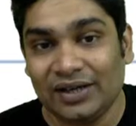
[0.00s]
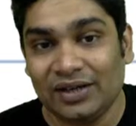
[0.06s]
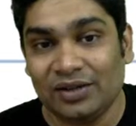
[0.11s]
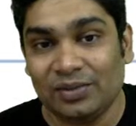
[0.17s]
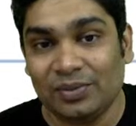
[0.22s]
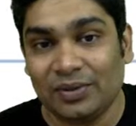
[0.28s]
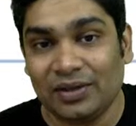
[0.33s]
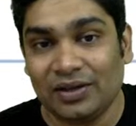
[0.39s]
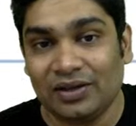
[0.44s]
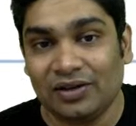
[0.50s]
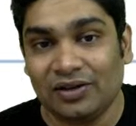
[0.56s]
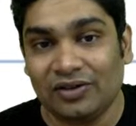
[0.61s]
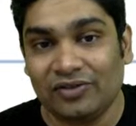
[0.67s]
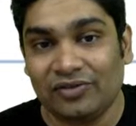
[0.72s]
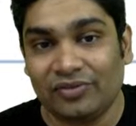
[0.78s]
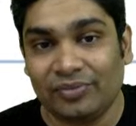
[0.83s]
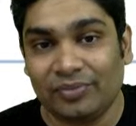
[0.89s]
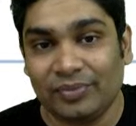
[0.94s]
to the power
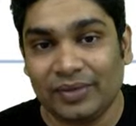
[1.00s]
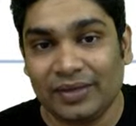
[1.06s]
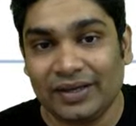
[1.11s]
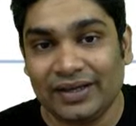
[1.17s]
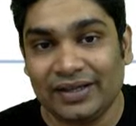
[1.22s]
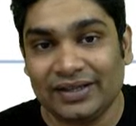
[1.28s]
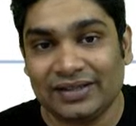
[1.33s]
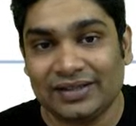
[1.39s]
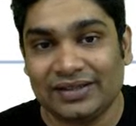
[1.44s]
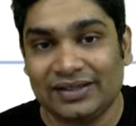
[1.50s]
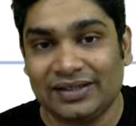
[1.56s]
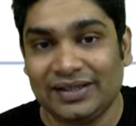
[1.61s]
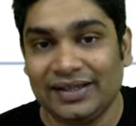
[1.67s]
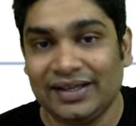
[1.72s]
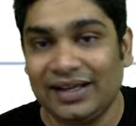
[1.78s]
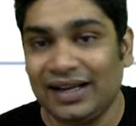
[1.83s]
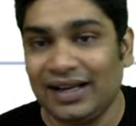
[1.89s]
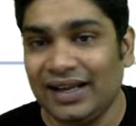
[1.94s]
of.
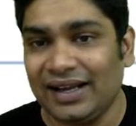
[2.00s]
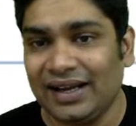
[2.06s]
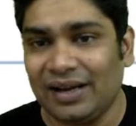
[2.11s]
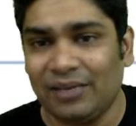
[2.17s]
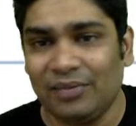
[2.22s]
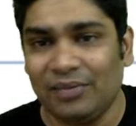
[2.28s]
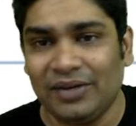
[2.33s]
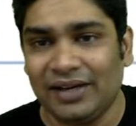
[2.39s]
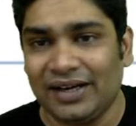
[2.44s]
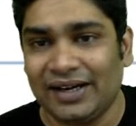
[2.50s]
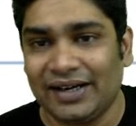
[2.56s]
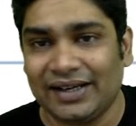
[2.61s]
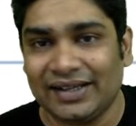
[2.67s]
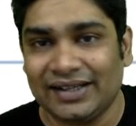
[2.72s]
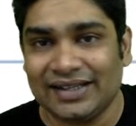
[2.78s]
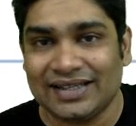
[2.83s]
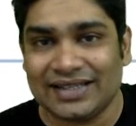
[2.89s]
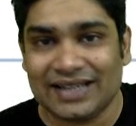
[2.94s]
Again, I'm neglecting
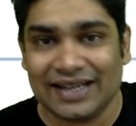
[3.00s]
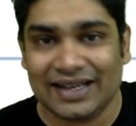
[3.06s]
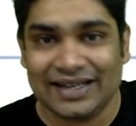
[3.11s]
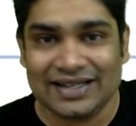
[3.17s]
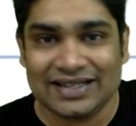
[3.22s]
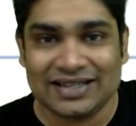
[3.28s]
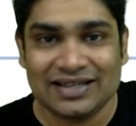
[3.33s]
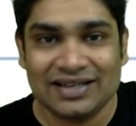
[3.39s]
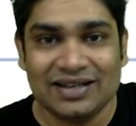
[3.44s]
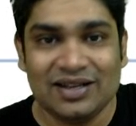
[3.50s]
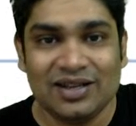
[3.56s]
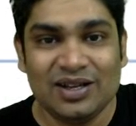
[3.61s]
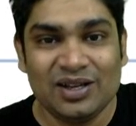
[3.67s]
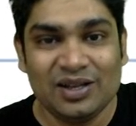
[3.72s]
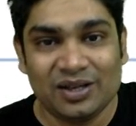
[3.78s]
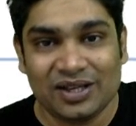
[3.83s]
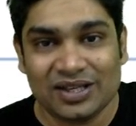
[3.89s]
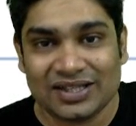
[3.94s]
the signs,
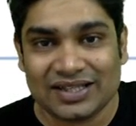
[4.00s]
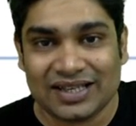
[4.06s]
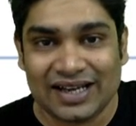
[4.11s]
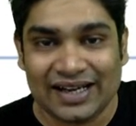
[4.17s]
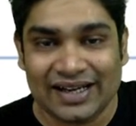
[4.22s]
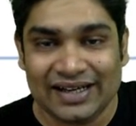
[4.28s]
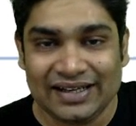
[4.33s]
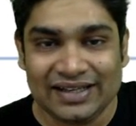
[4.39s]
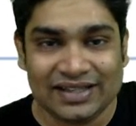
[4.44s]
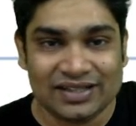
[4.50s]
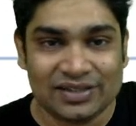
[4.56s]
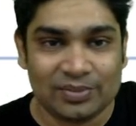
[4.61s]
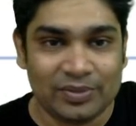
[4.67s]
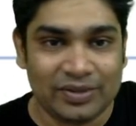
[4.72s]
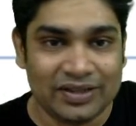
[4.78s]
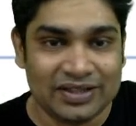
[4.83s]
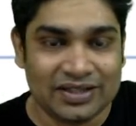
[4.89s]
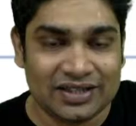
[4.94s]
because sign just
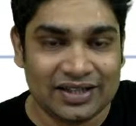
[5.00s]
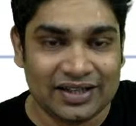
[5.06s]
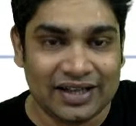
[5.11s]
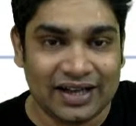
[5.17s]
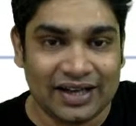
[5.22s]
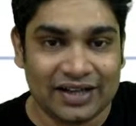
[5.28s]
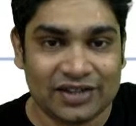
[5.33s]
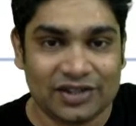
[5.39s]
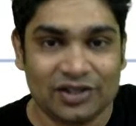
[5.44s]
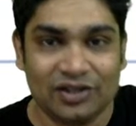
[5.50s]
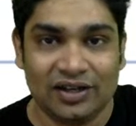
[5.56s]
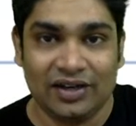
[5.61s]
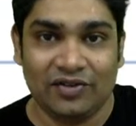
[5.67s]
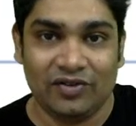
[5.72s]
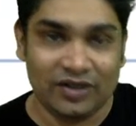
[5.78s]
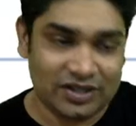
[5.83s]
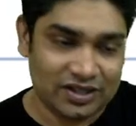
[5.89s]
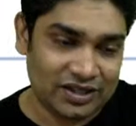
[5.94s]
means the direction in
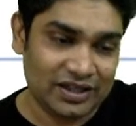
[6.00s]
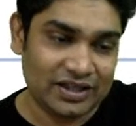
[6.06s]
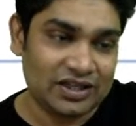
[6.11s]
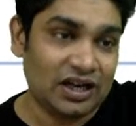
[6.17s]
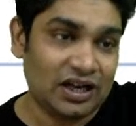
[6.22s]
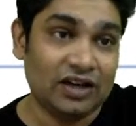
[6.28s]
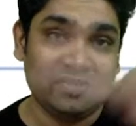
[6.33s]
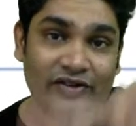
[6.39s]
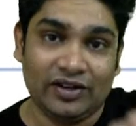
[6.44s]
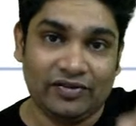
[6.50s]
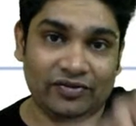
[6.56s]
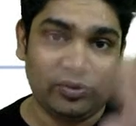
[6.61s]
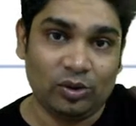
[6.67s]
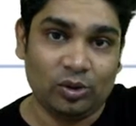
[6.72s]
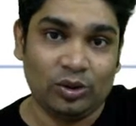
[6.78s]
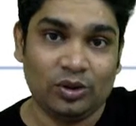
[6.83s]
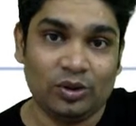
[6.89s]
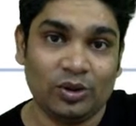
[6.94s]
which the charge would have
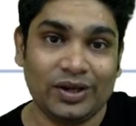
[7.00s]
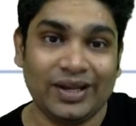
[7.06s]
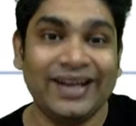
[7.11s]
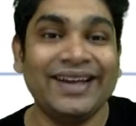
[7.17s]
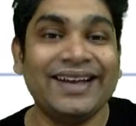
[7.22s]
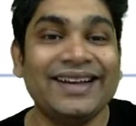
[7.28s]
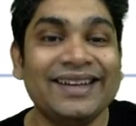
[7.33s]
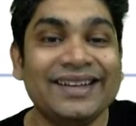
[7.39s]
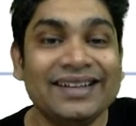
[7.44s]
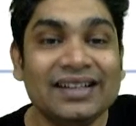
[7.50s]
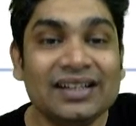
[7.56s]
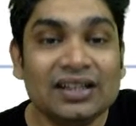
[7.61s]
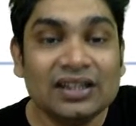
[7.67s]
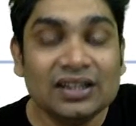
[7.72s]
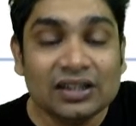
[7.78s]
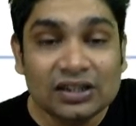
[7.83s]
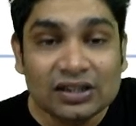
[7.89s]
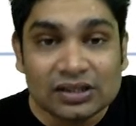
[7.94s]
flown. Okay,
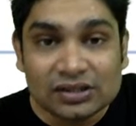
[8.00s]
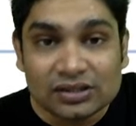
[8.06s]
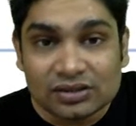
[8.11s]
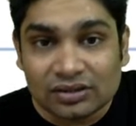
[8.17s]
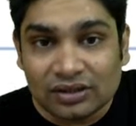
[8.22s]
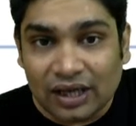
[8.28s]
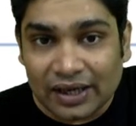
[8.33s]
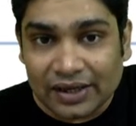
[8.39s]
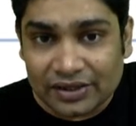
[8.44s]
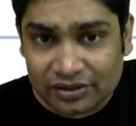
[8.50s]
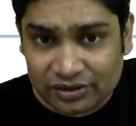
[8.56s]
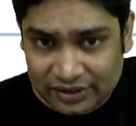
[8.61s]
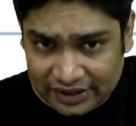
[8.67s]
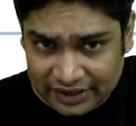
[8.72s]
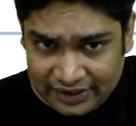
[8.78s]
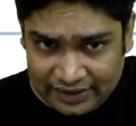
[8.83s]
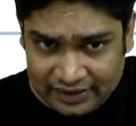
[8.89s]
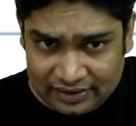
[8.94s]
so I should
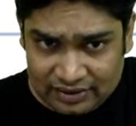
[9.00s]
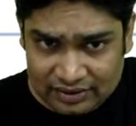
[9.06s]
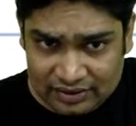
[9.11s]
get